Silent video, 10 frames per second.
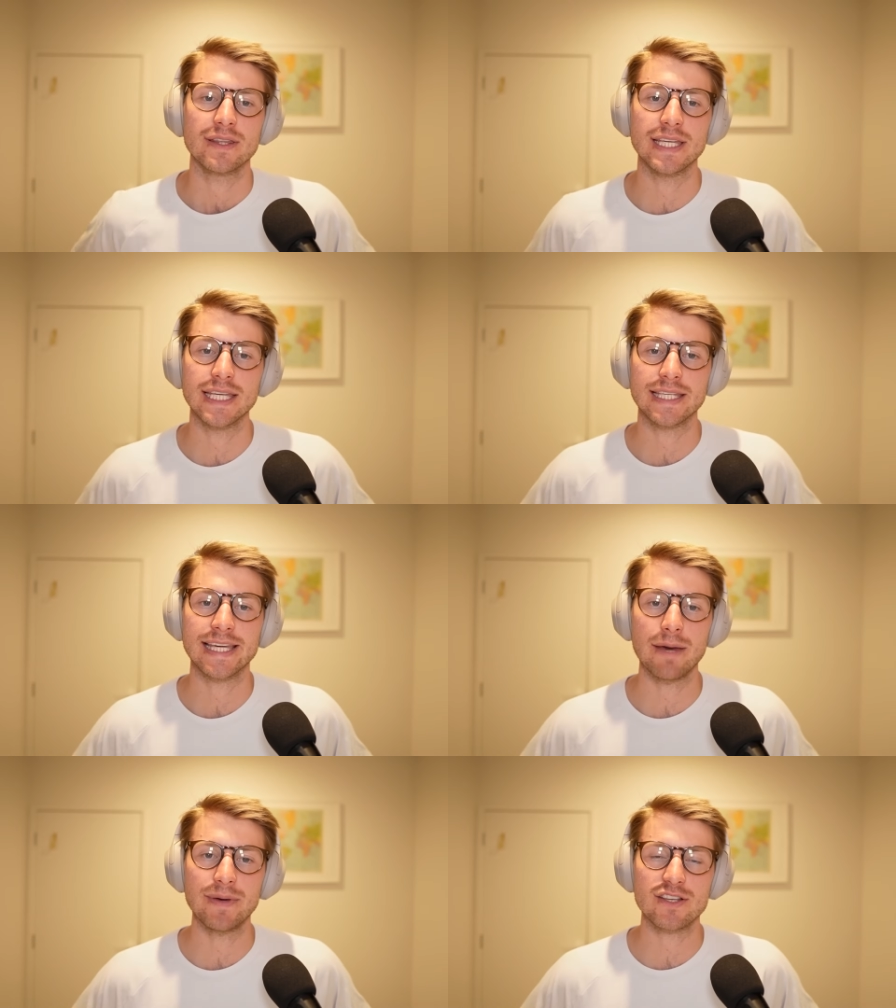the
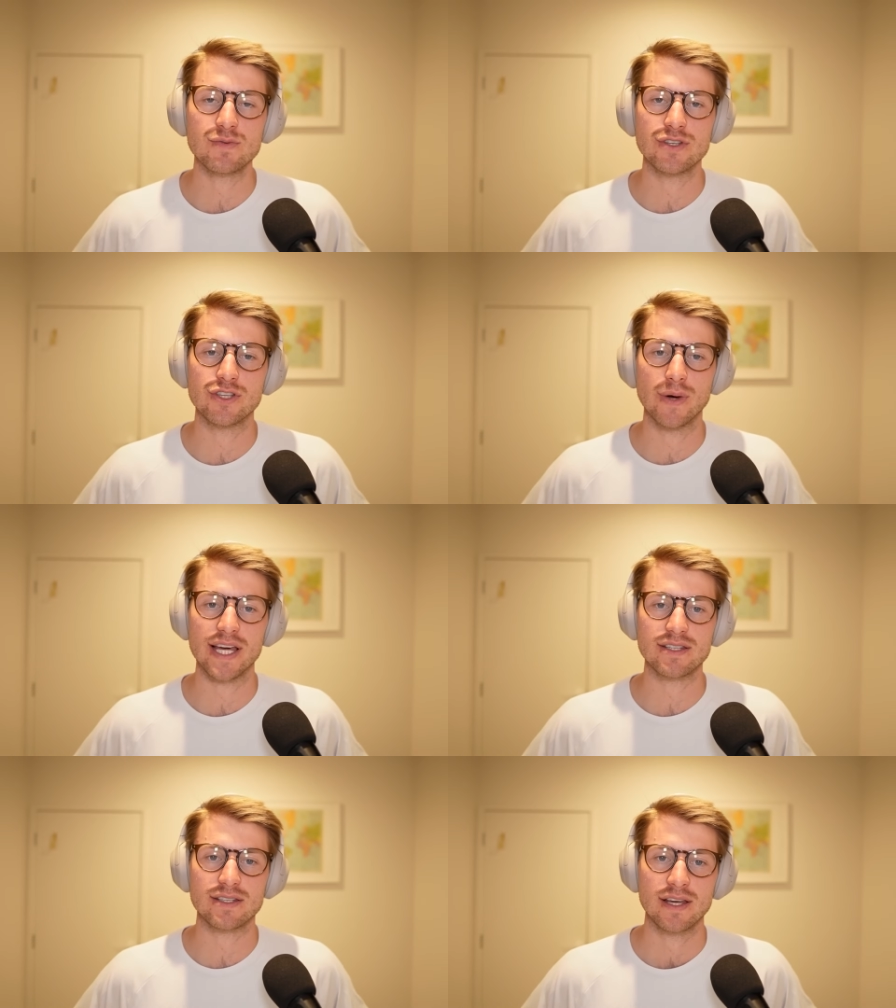capex was
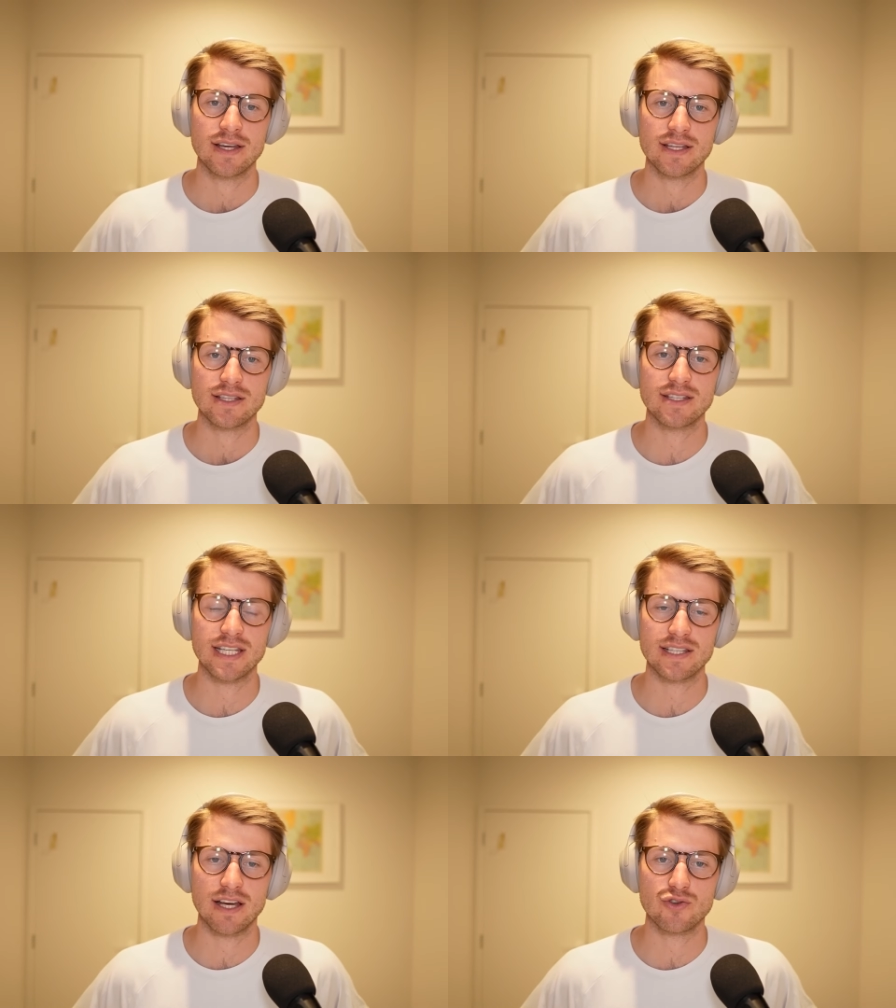US
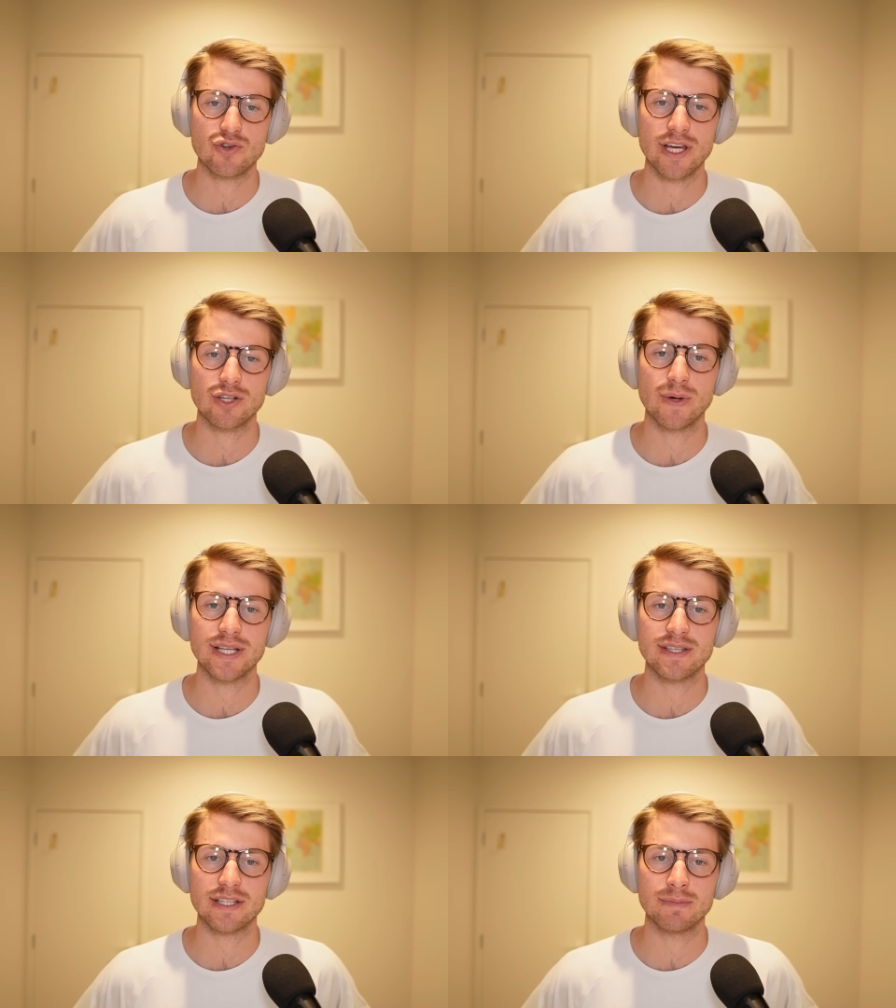
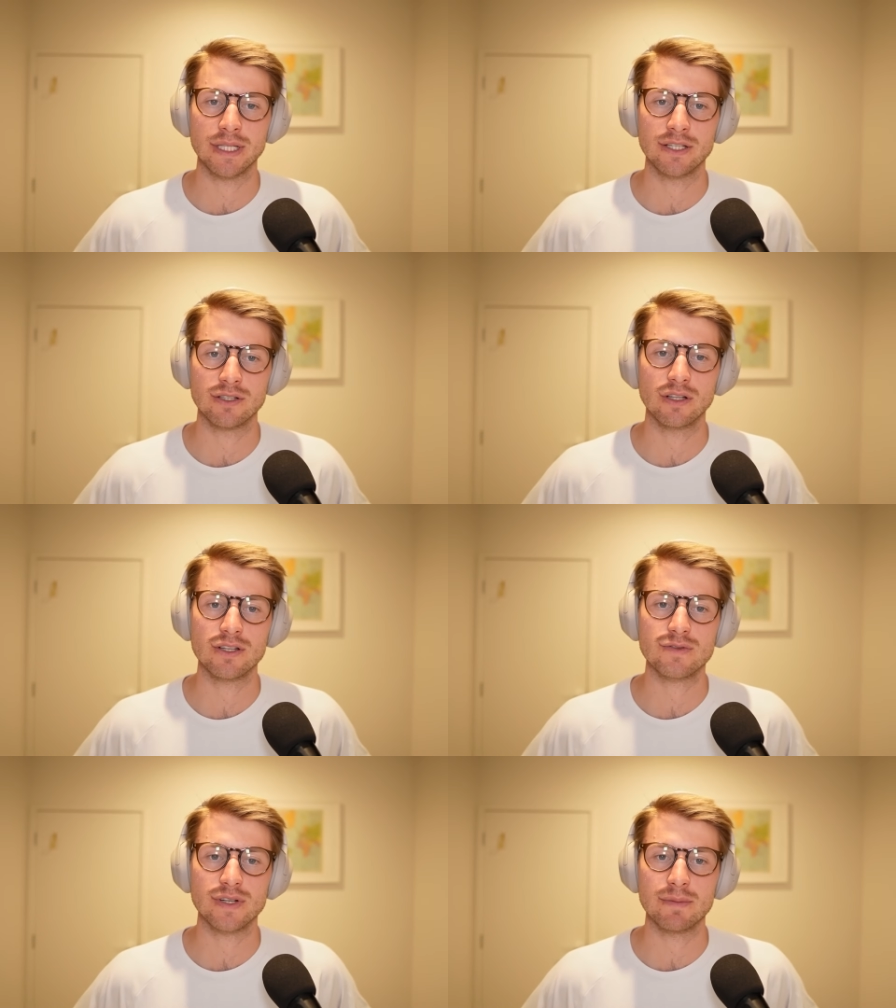$626 million
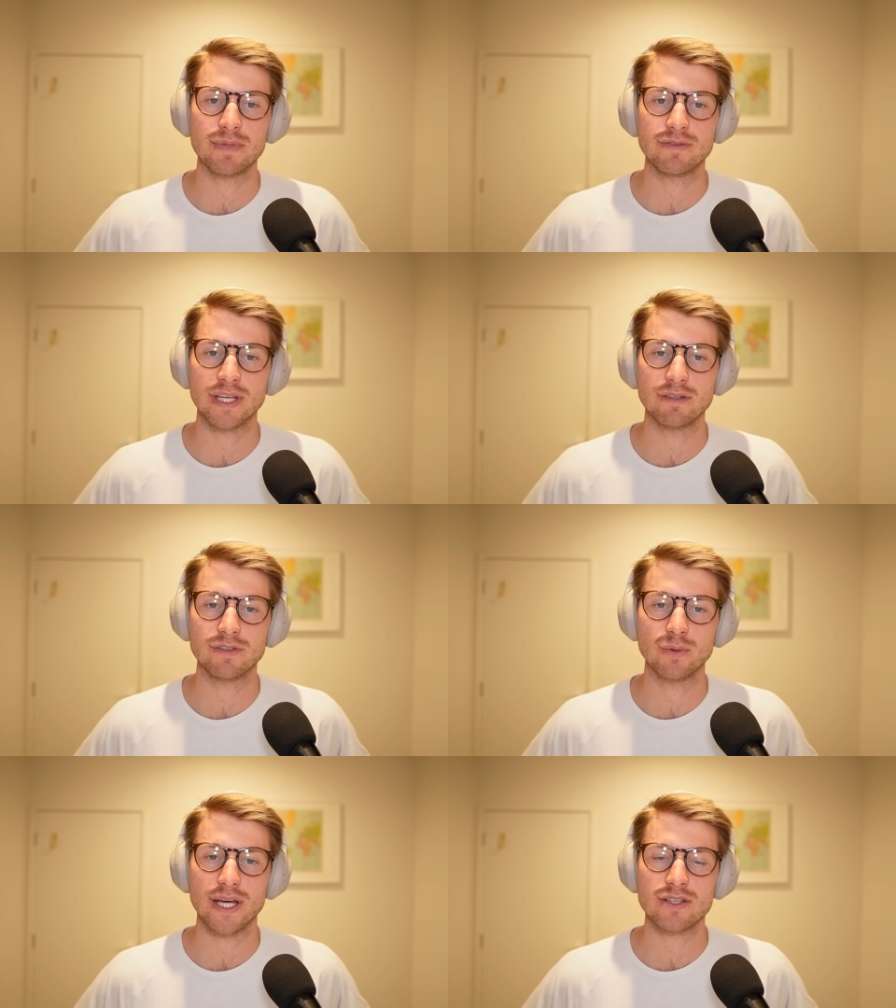for an NPV of
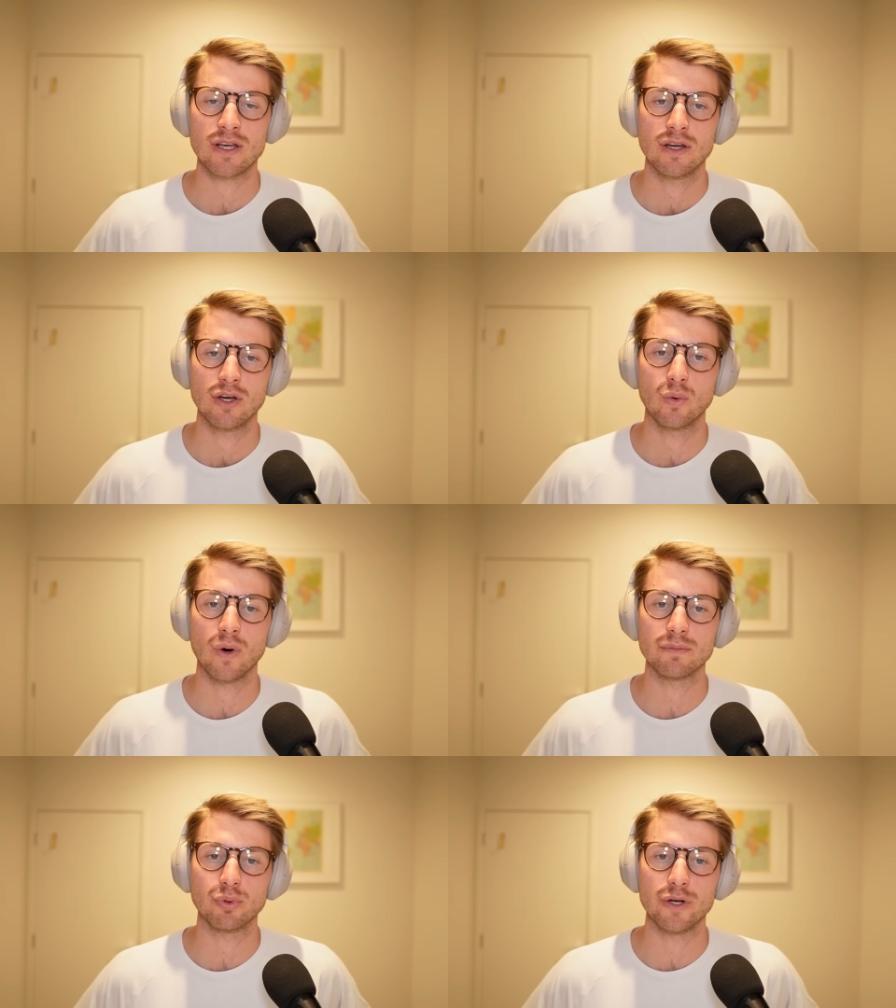US
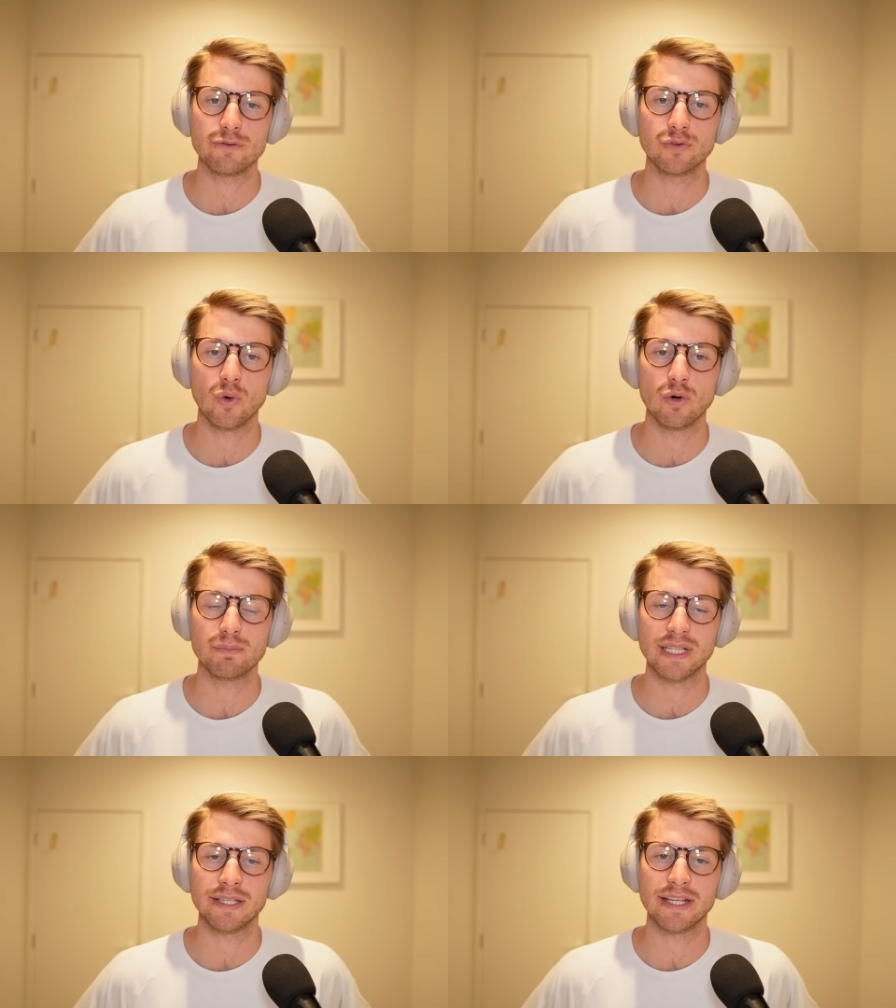$1.4
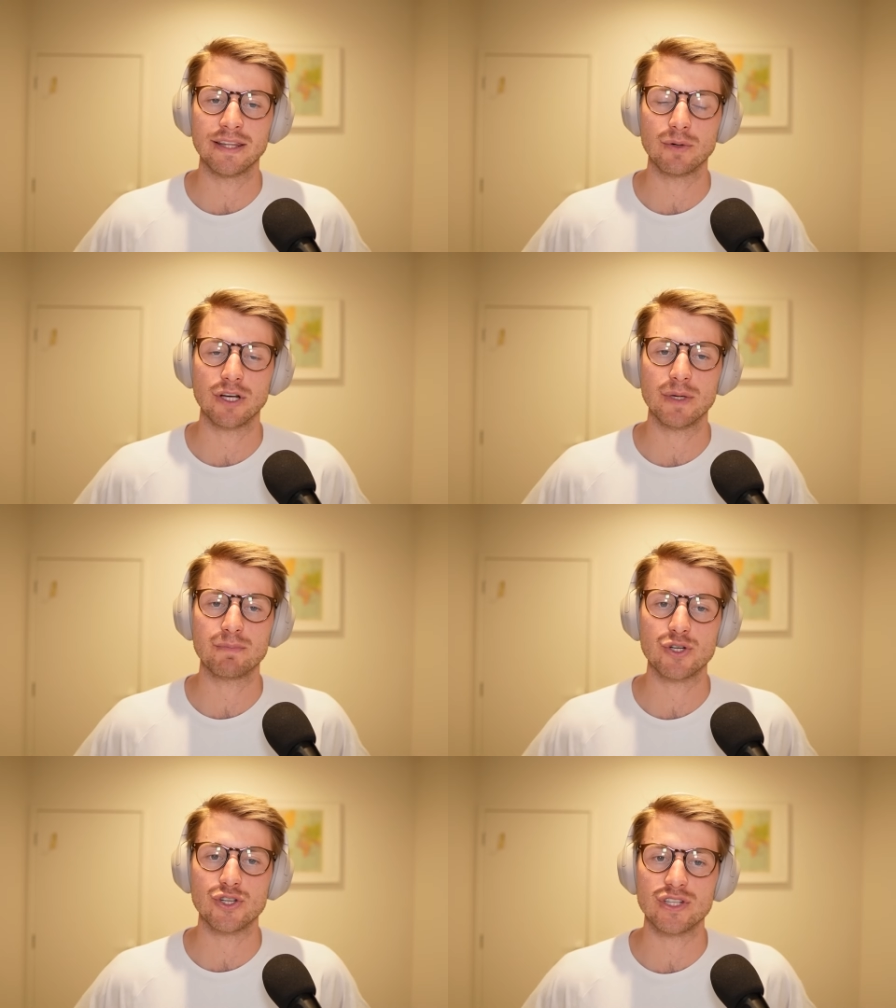billion, and they were going to be
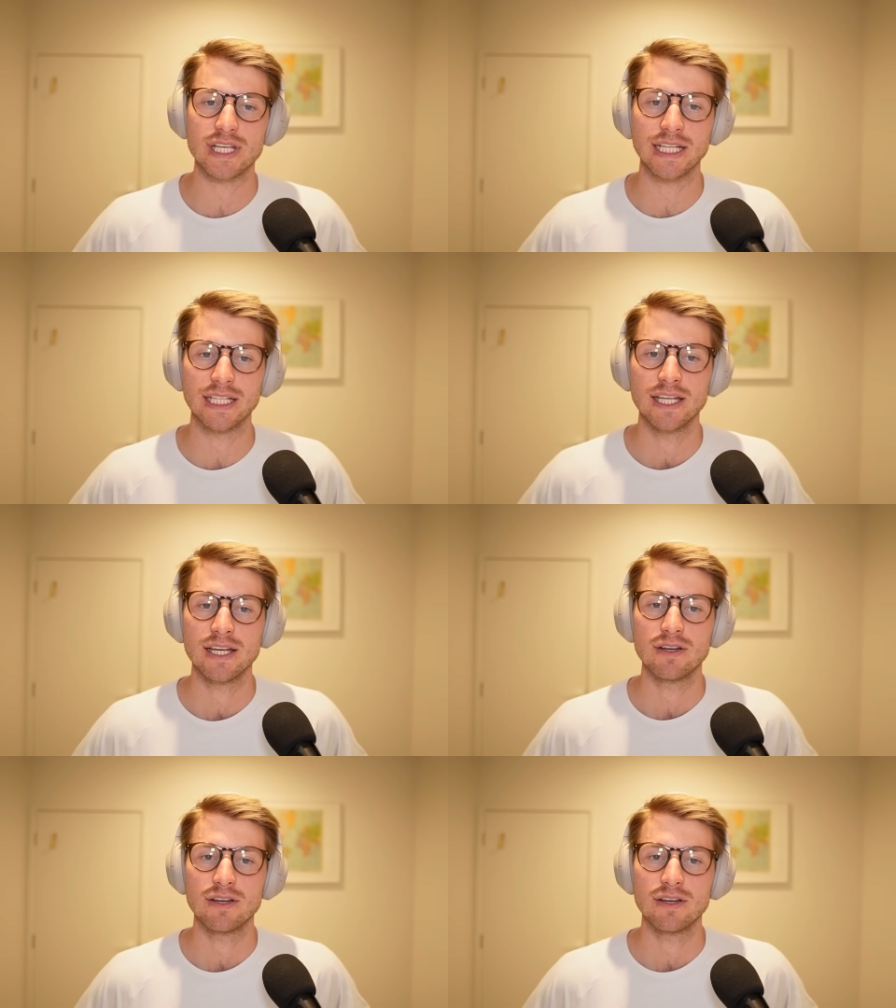producing